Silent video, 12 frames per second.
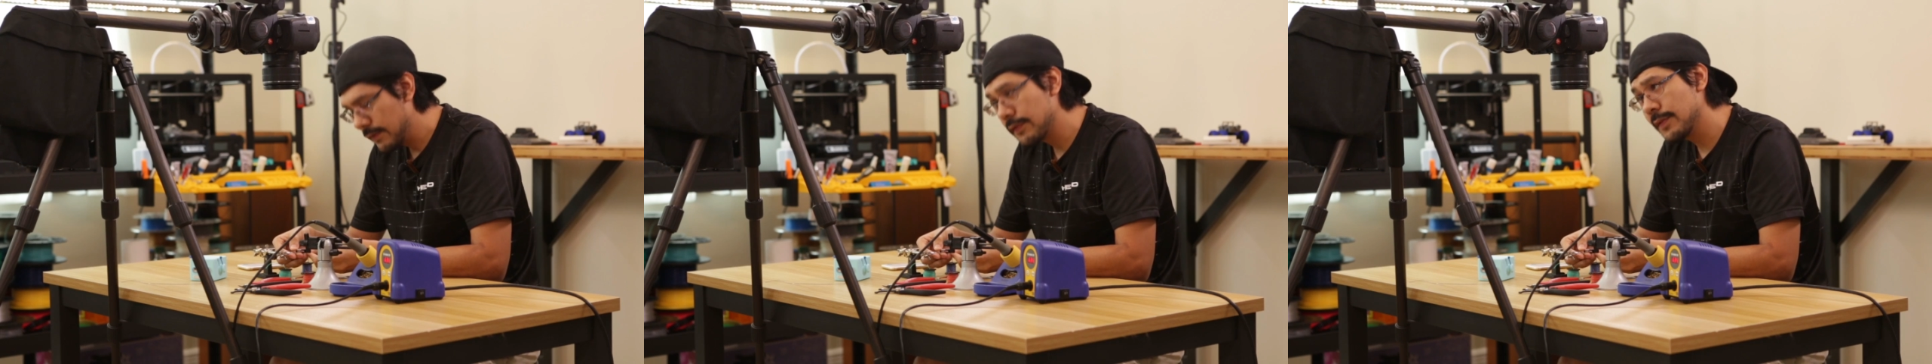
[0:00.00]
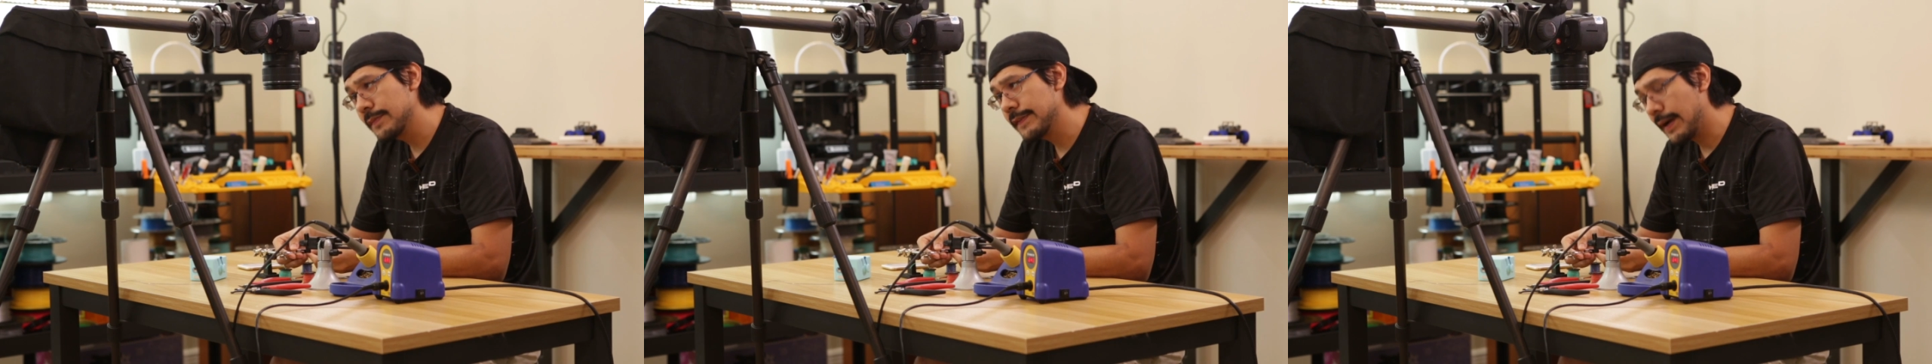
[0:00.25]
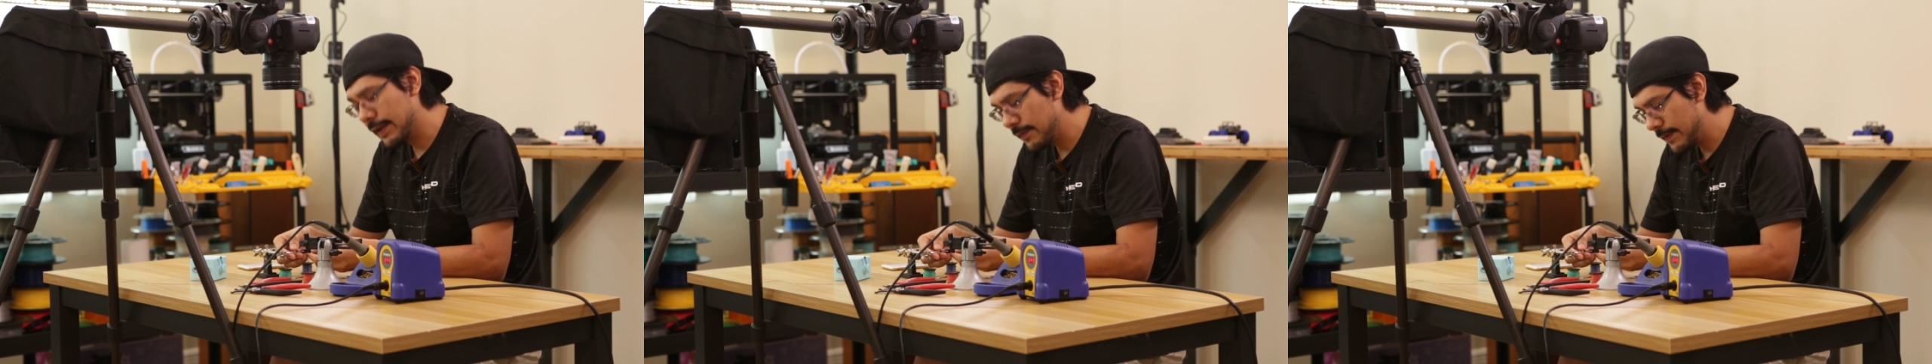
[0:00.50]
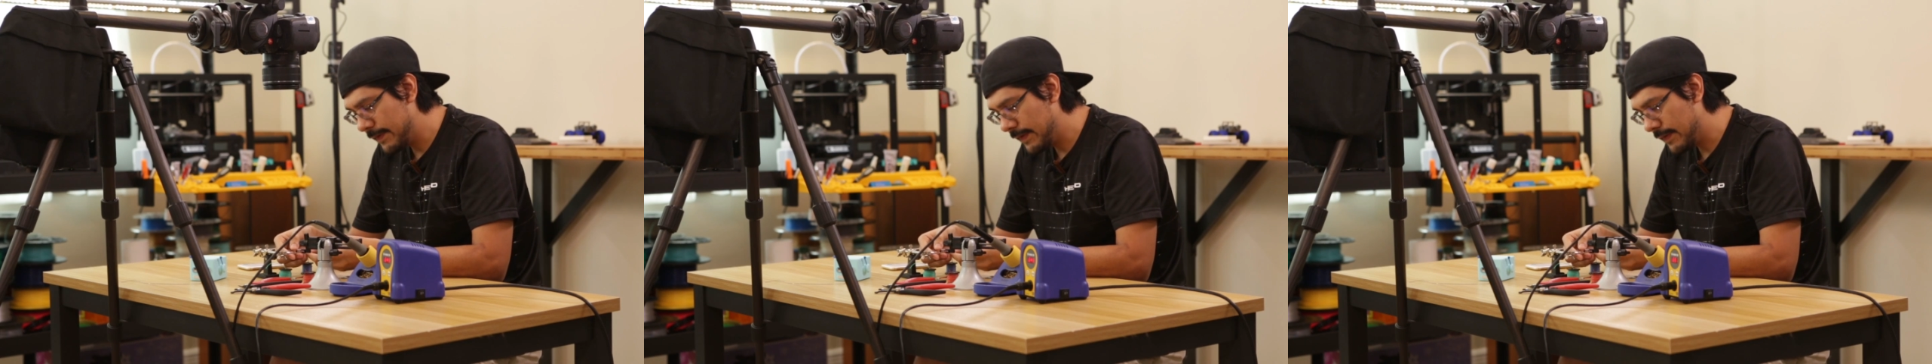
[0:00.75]
So I'm
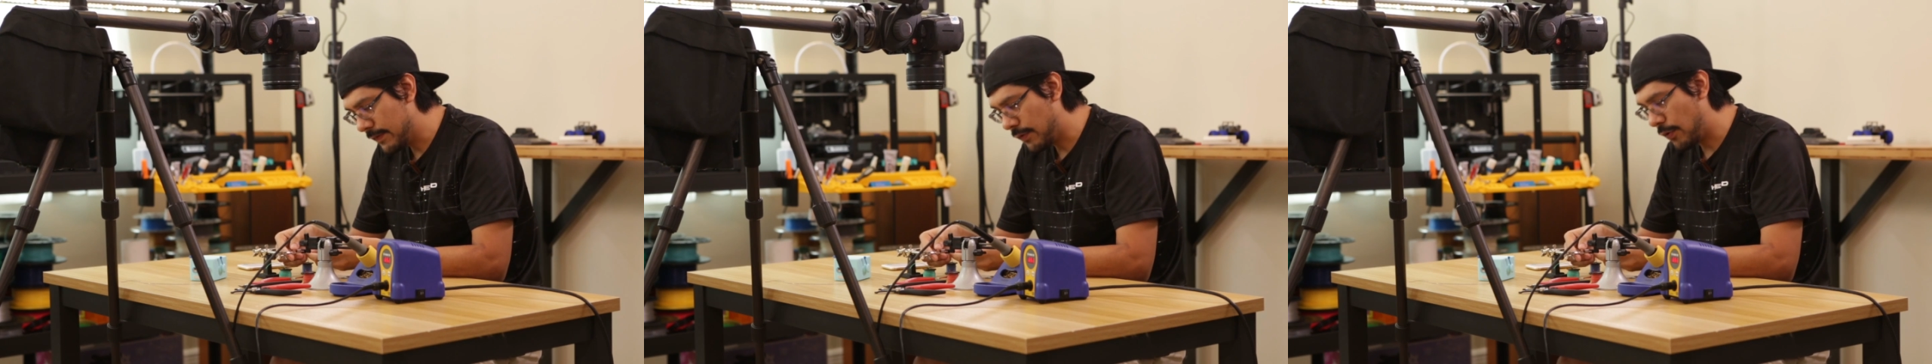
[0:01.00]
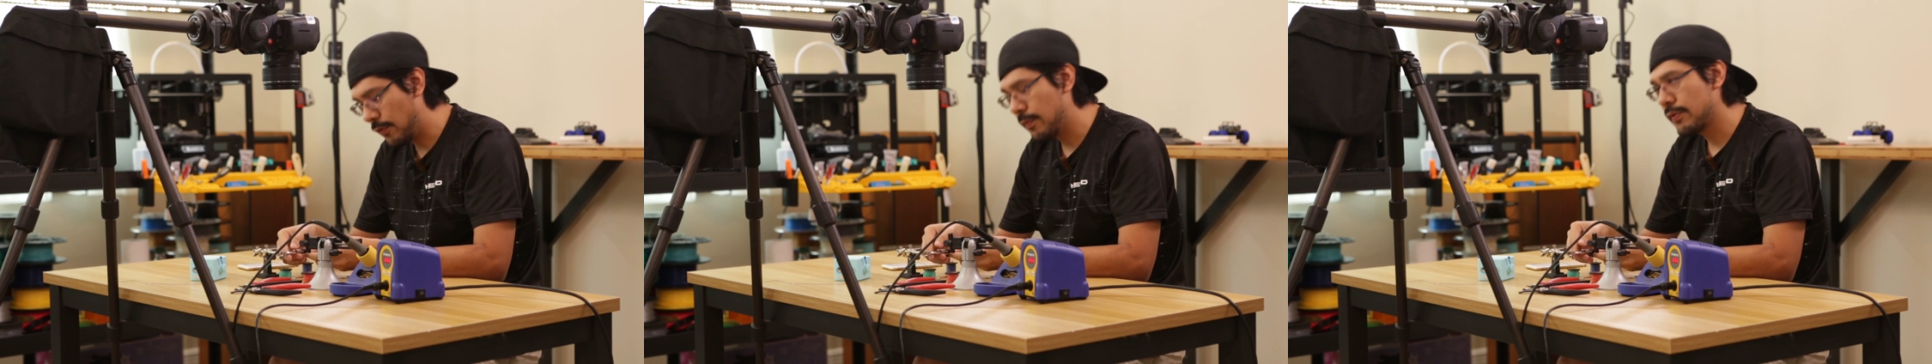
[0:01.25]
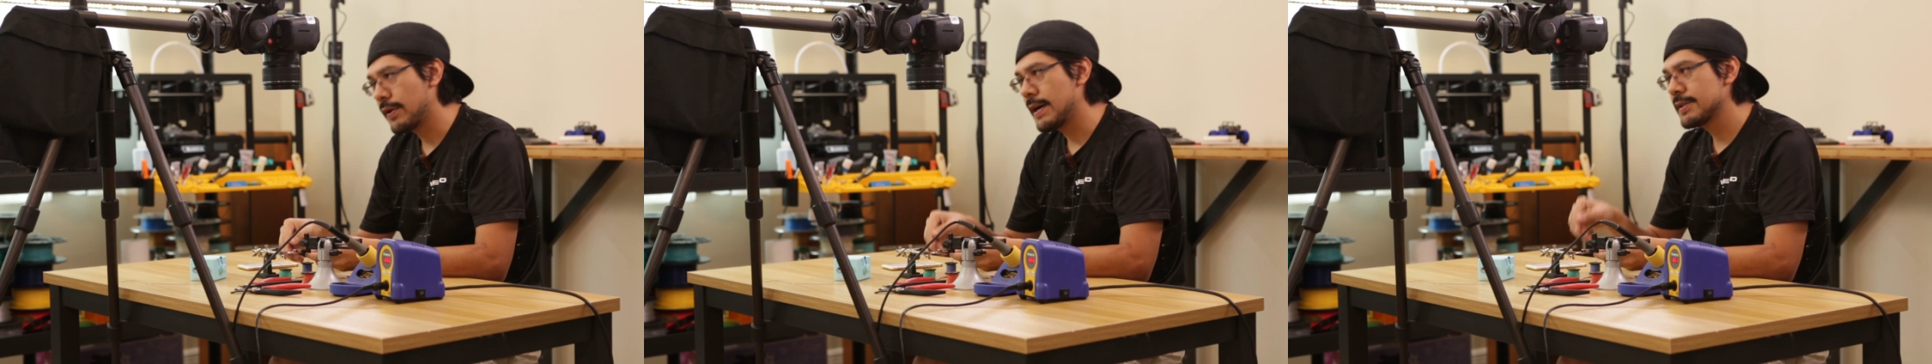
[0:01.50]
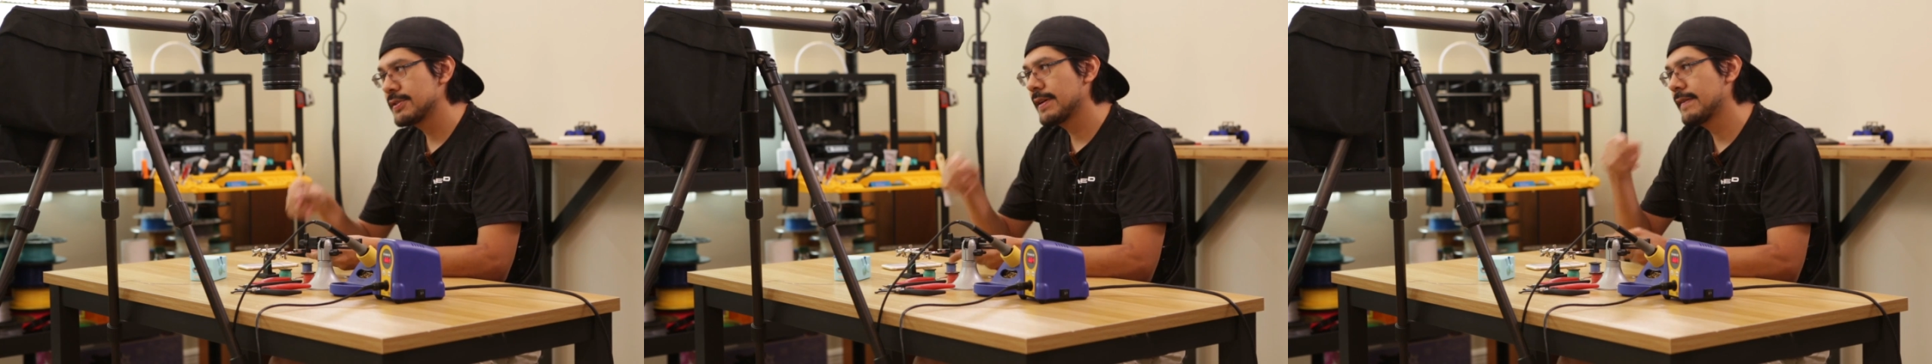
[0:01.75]
documenting this whole
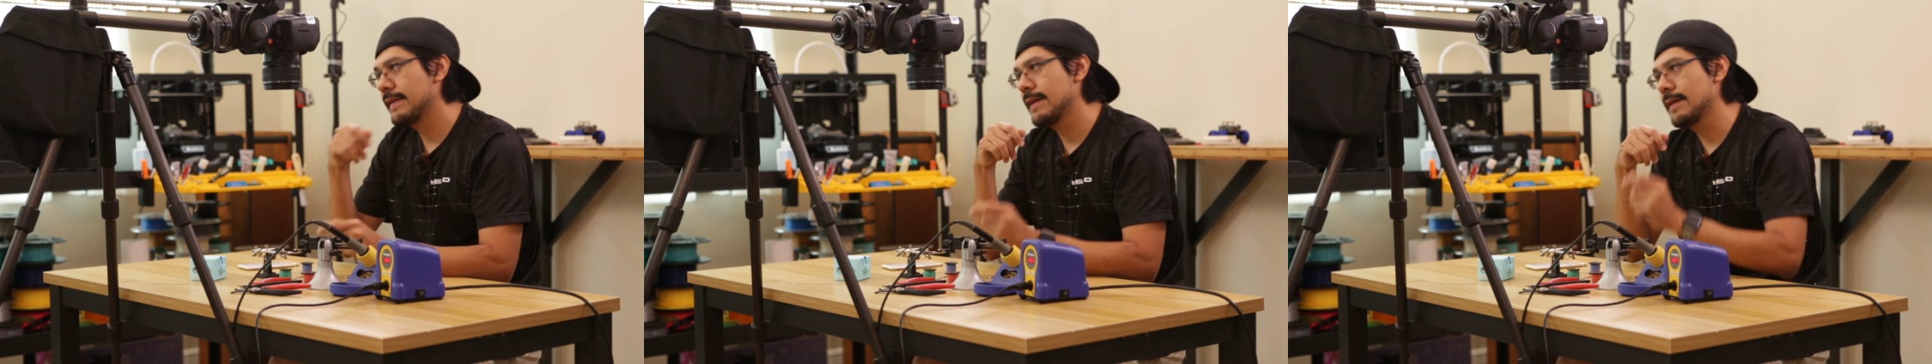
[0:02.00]
project